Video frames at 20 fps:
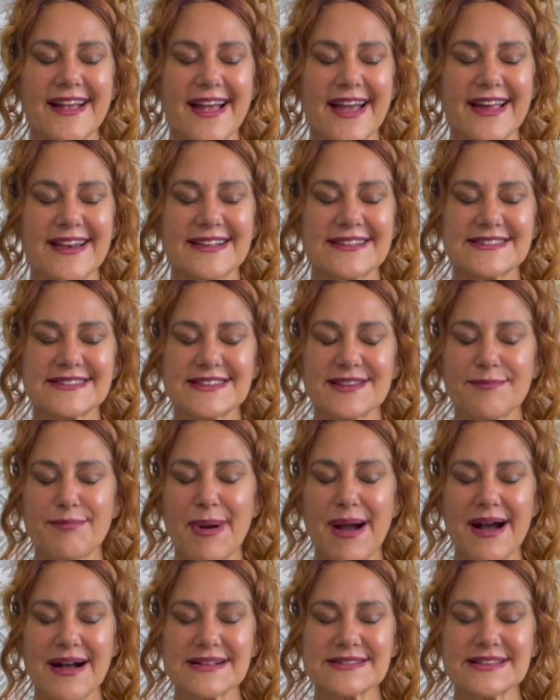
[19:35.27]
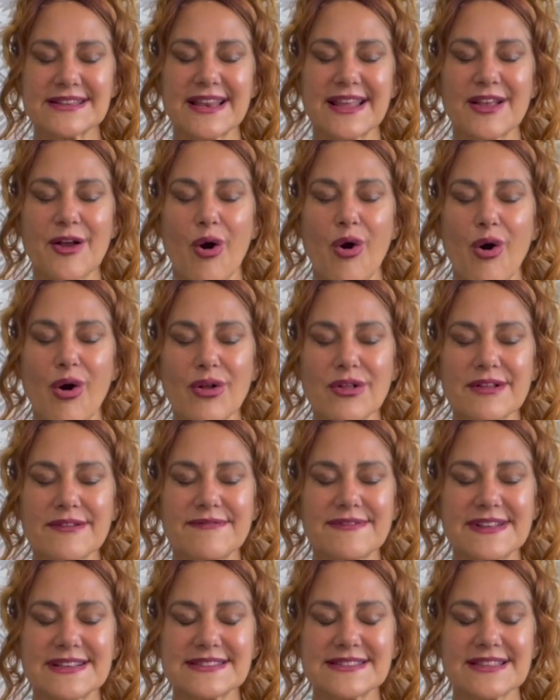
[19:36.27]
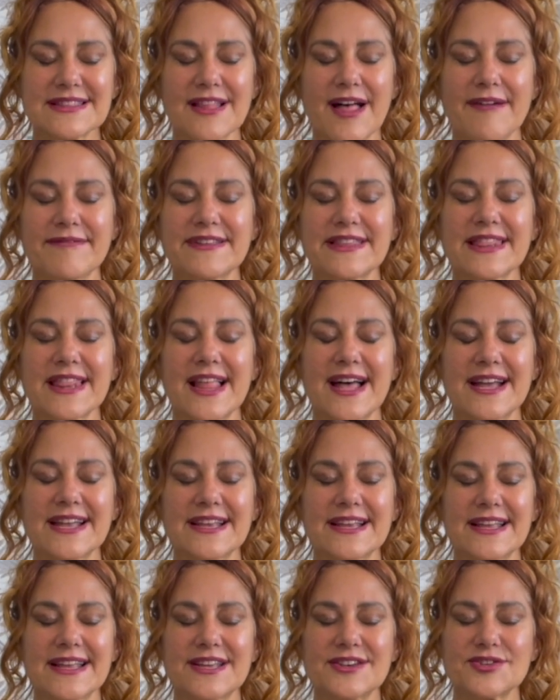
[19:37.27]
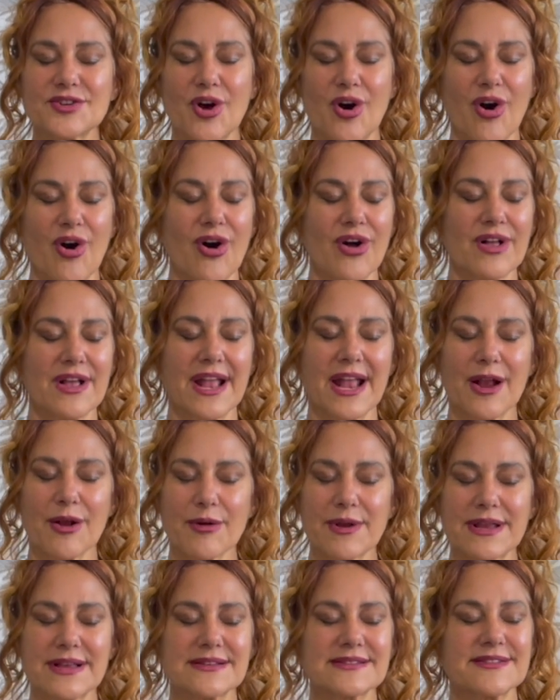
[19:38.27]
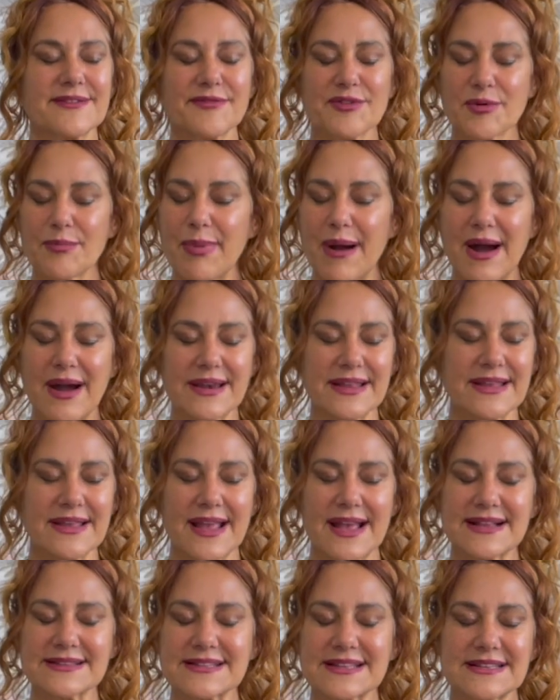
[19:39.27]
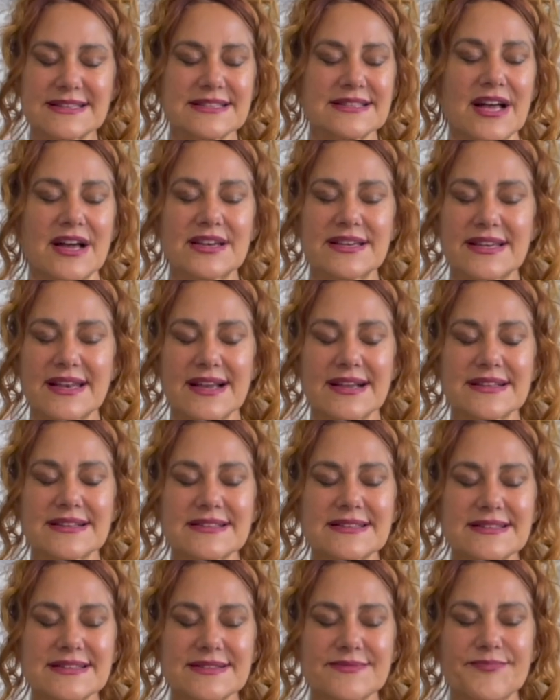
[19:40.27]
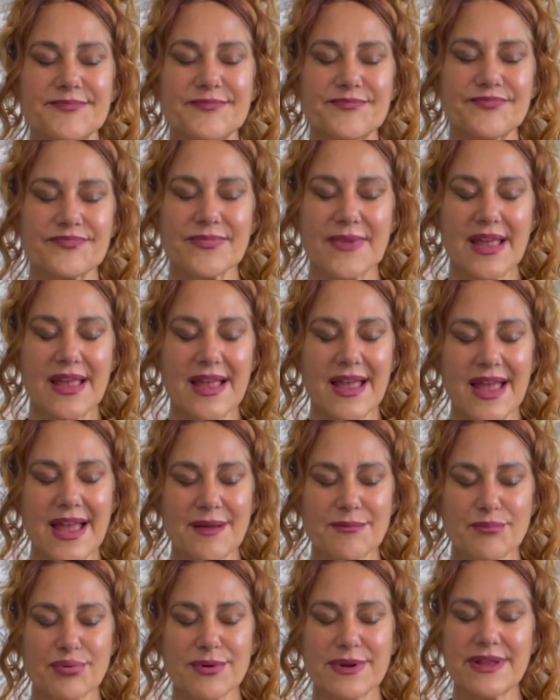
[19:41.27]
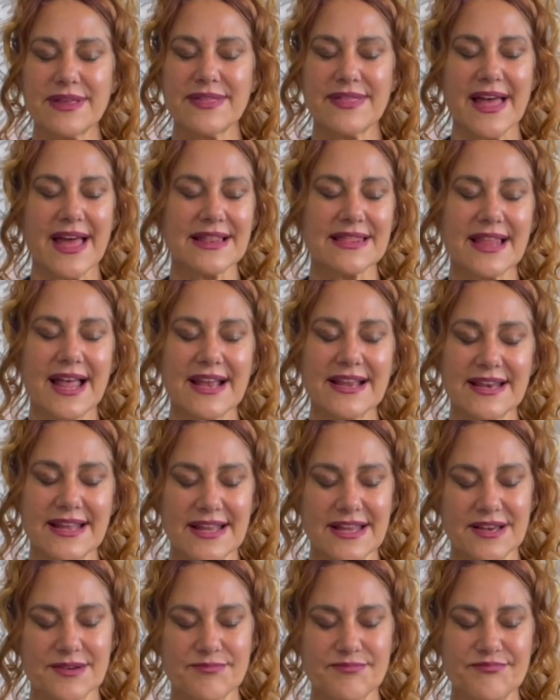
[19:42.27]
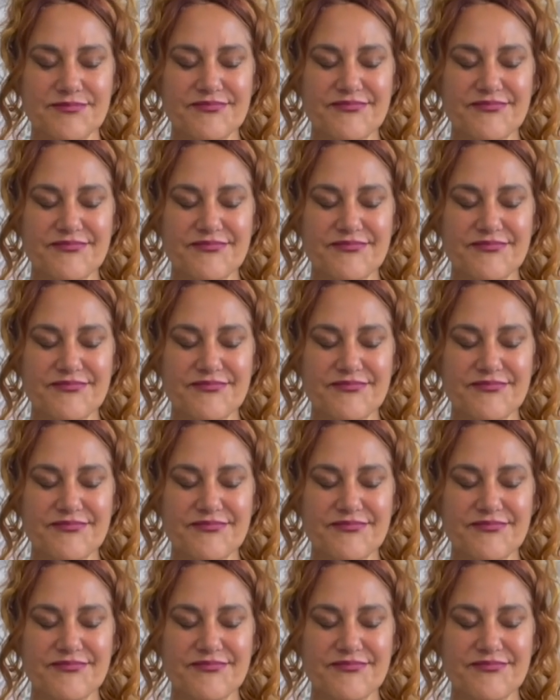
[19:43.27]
And it's depositing all of this love and light into all areas of your body as a sun does. And breathe that light in.